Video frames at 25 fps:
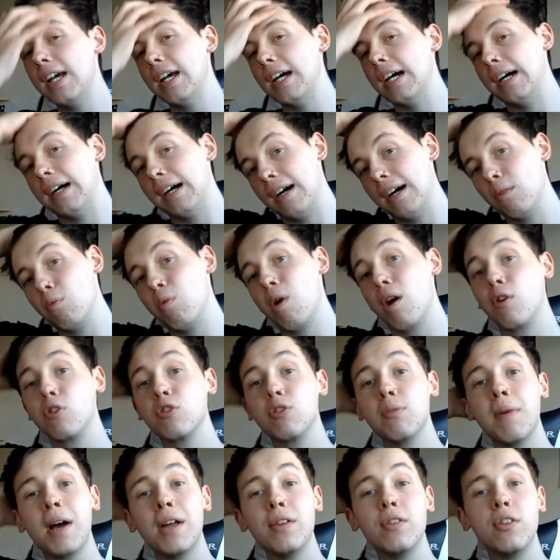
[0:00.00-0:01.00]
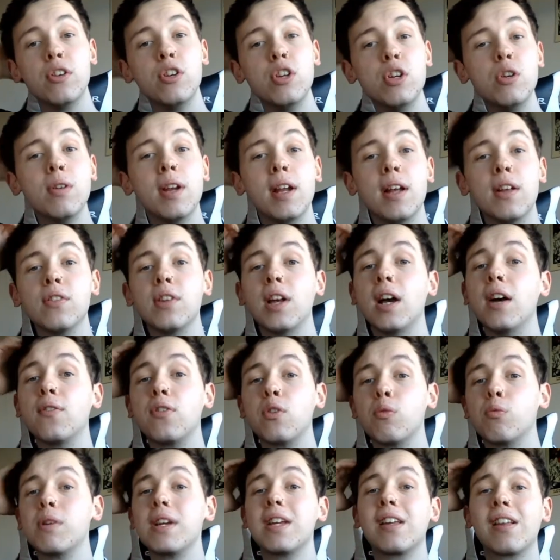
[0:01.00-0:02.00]
Whereas Amanda Nunes,
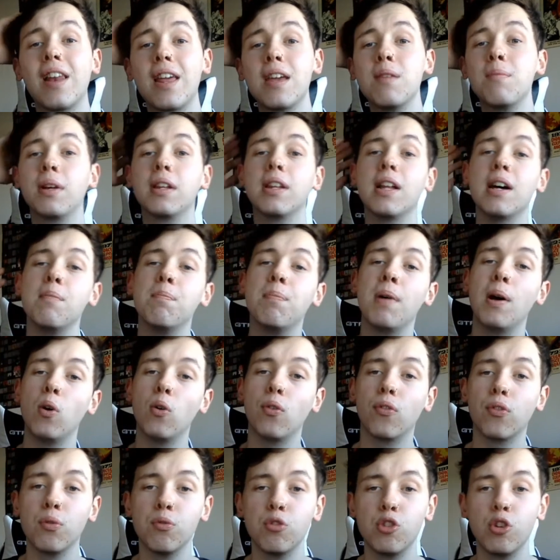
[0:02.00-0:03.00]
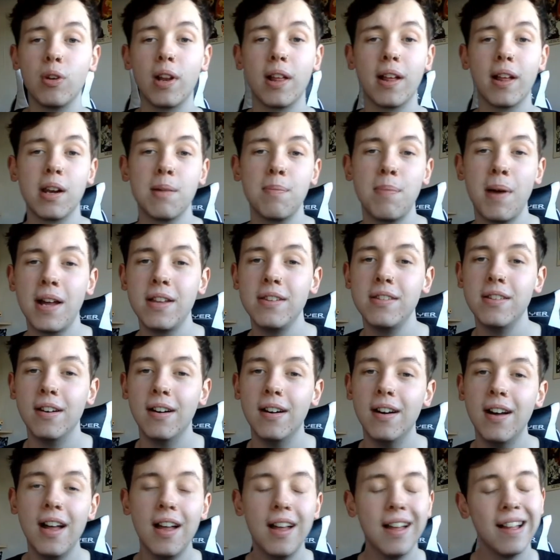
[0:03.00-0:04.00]
after reclaiming that belt from Juliana
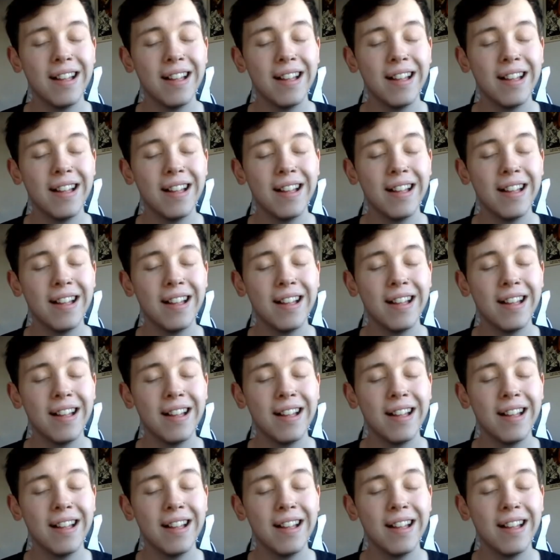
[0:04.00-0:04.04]
Pena,